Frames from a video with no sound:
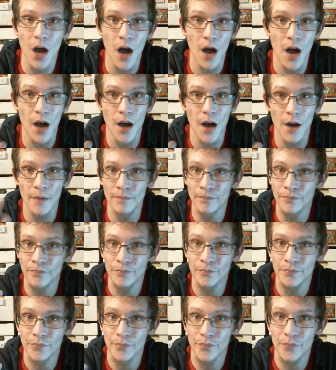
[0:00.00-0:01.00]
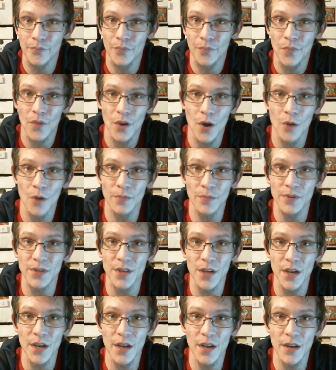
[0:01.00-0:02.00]
Hope to
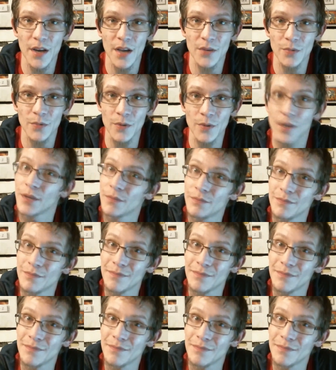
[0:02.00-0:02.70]
see you again next week.